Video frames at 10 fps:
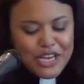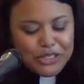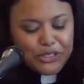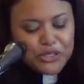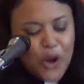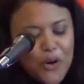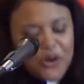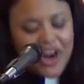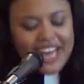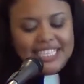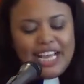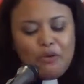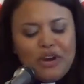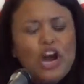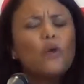so great
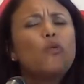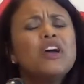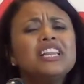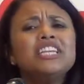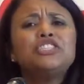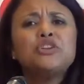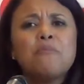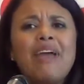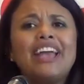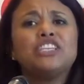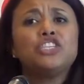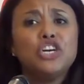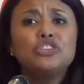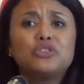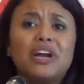that we are willing to make
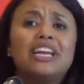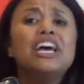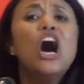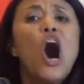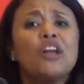children